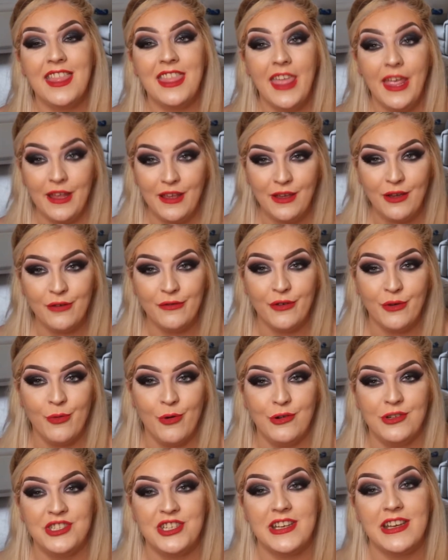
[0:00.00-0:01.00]
Thank you for
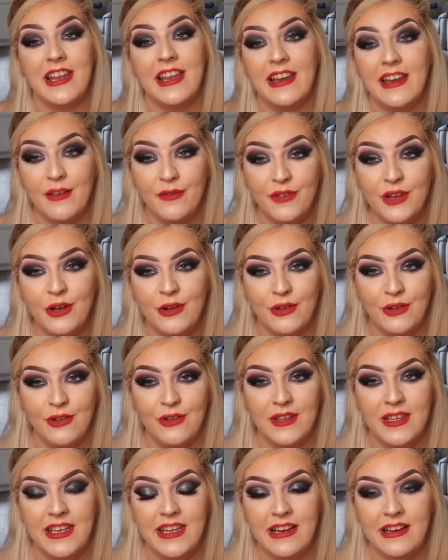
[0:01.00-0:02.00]
watching and if you're
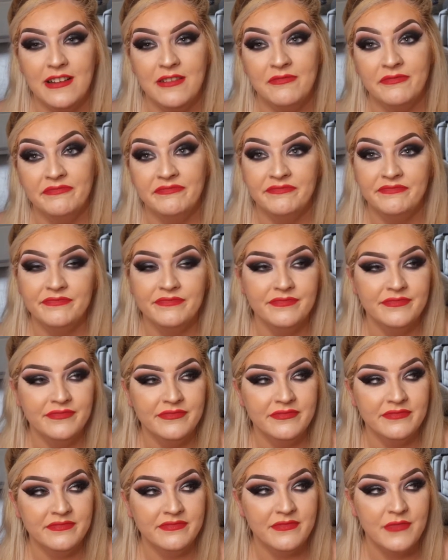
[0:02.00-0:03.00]
new here,
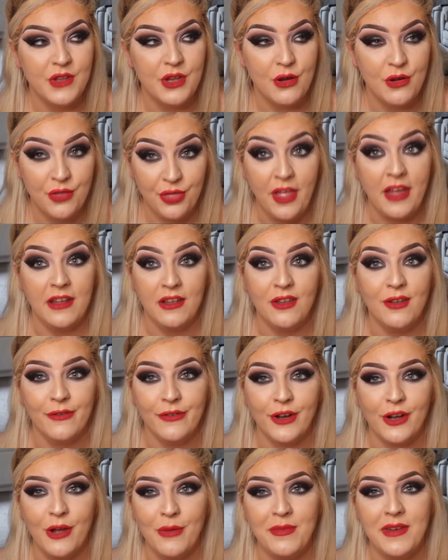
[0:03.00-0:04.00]
thank you
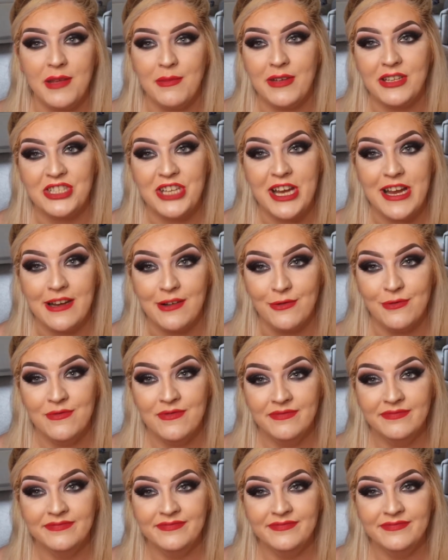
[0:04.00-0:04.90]
for coming to my channel.